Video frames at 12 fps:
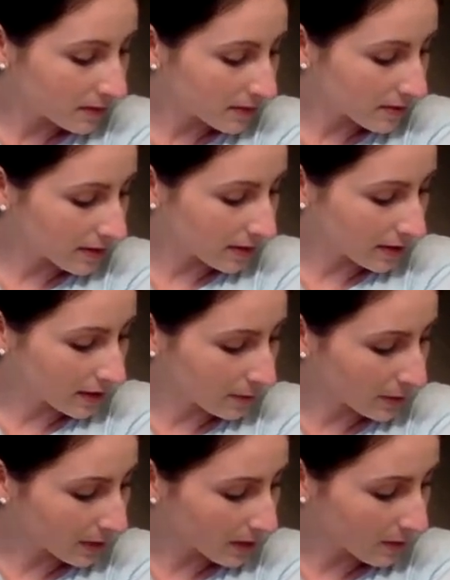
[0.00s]
See, here
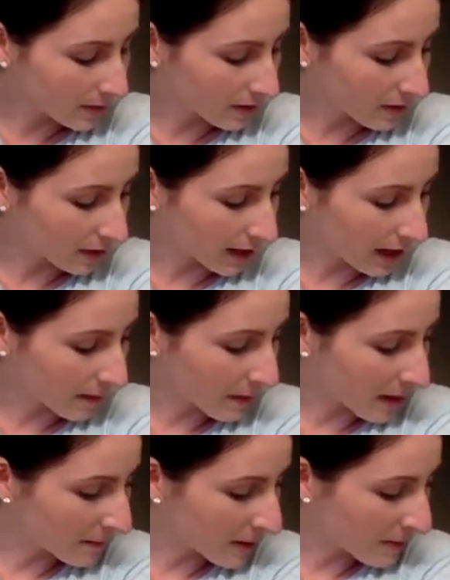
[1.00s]
we go. All right, I'm
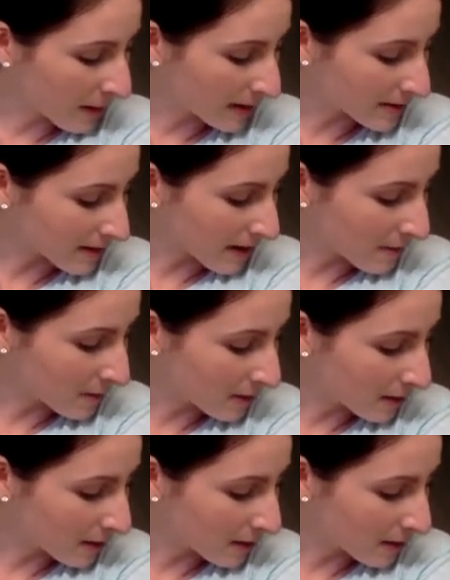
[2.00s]
on my bicep.